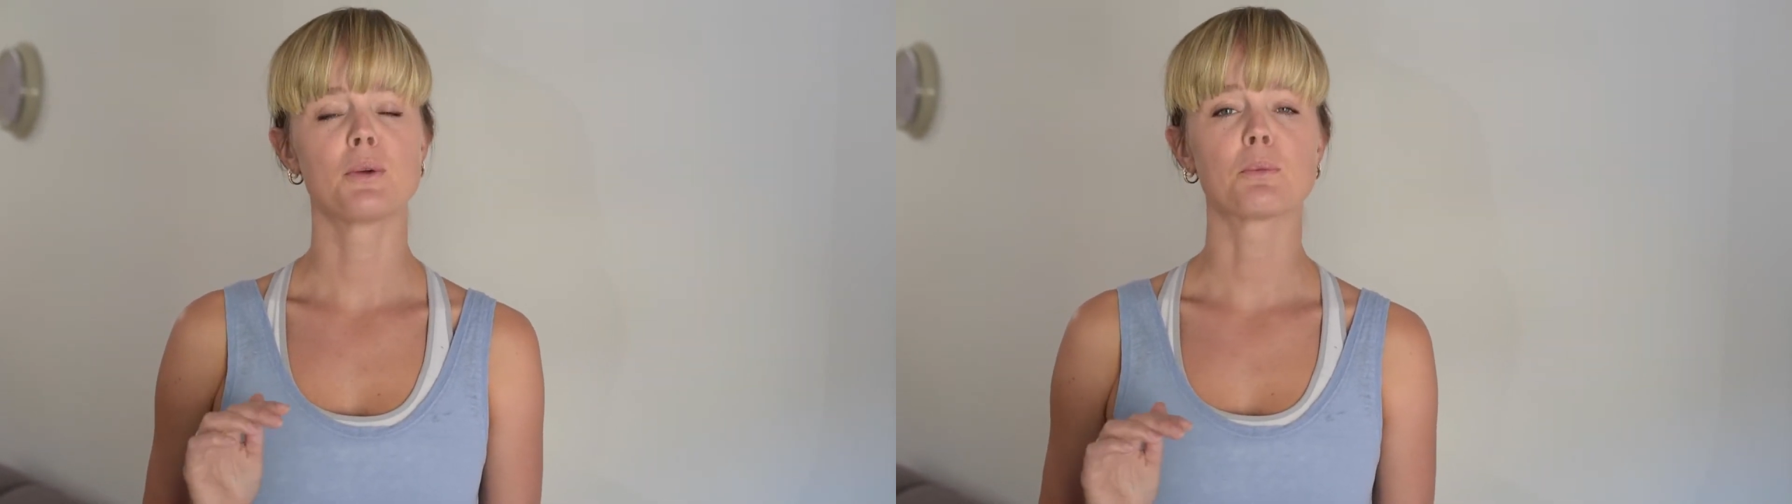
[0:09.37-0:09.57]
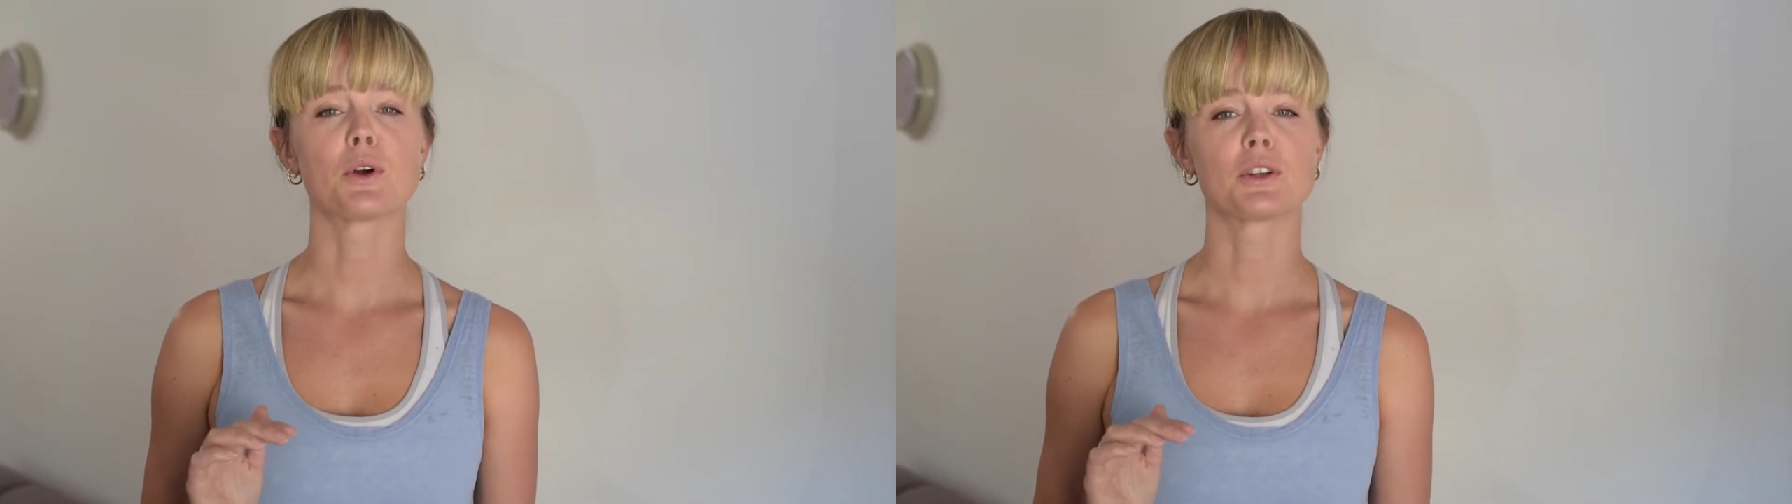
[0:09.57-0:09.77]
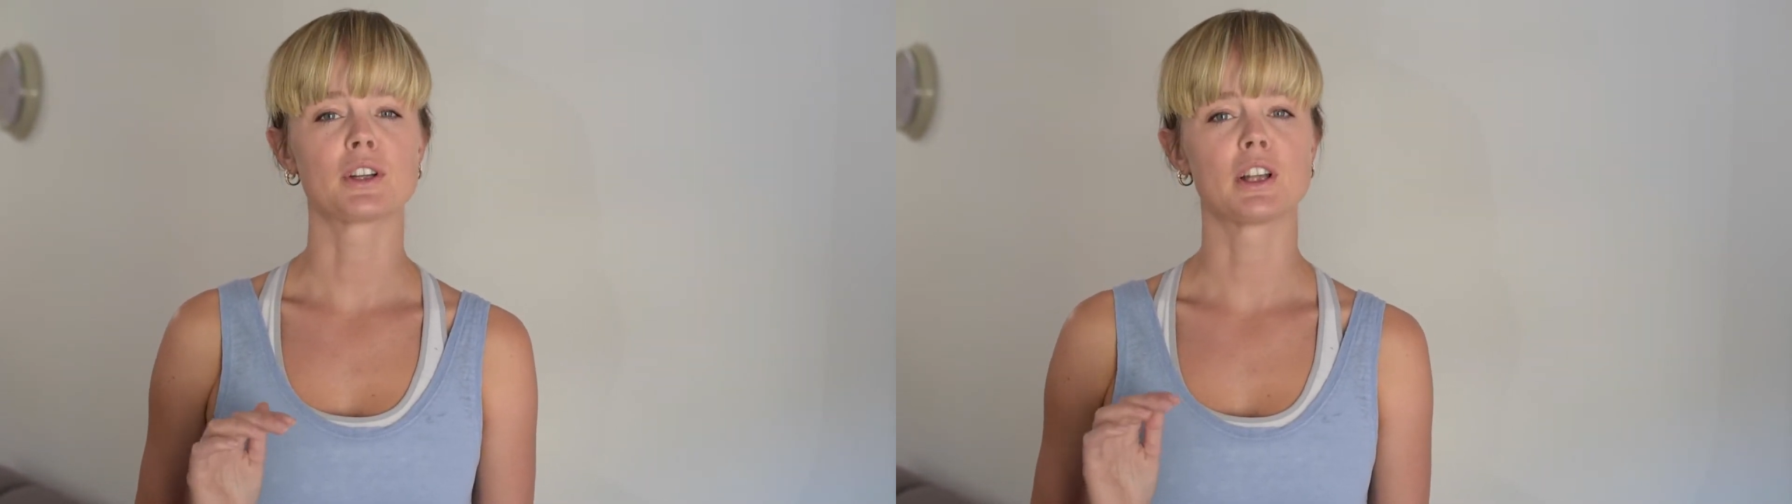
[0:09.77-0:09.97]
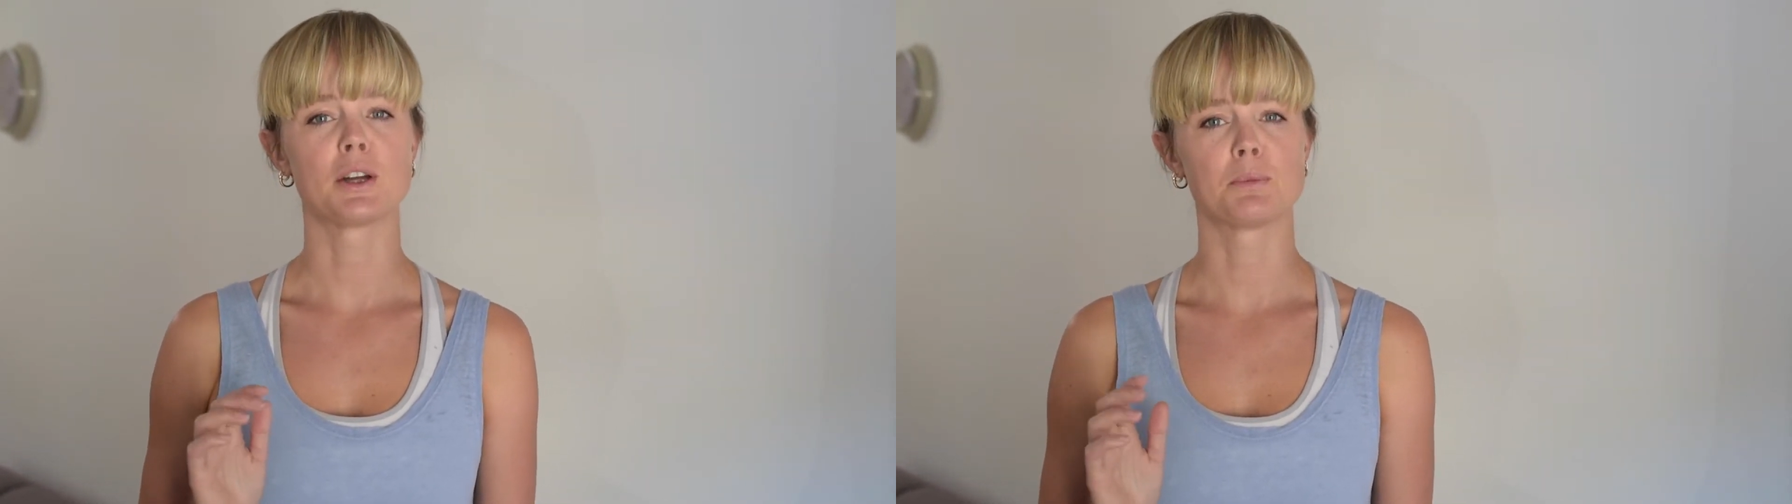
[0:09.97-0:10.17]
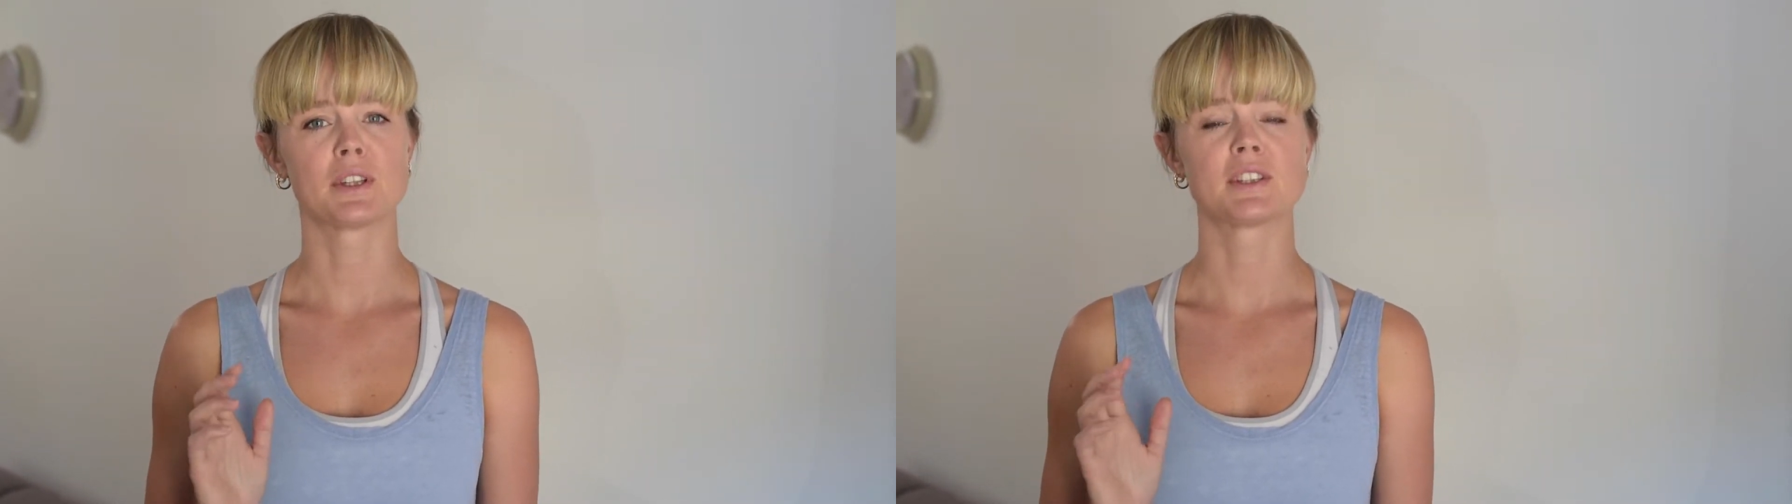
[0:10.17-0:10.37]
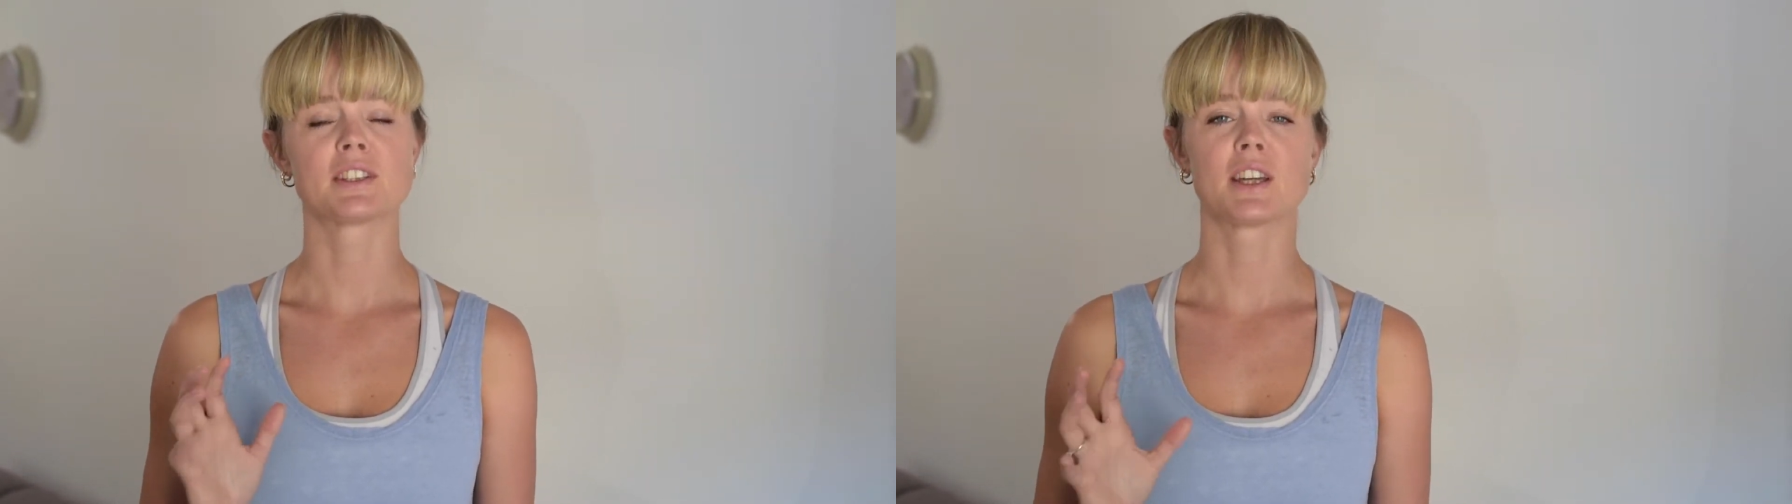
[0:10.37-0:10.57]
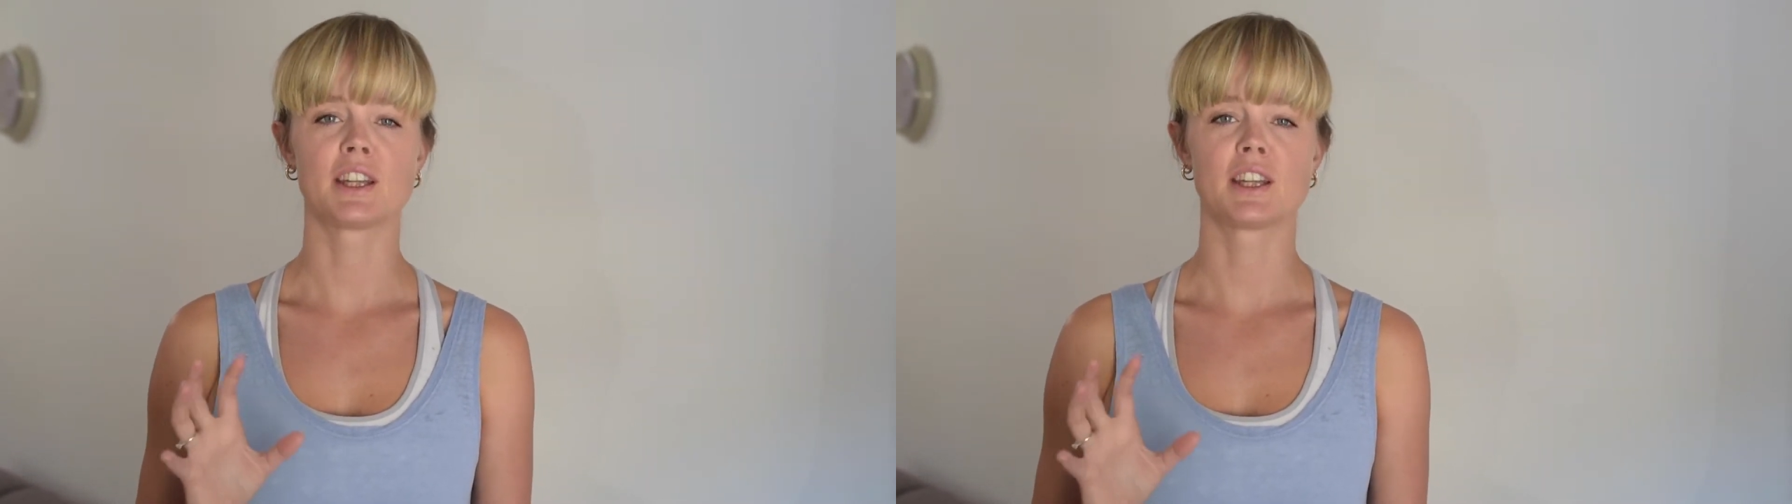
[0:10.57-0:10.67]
important alignments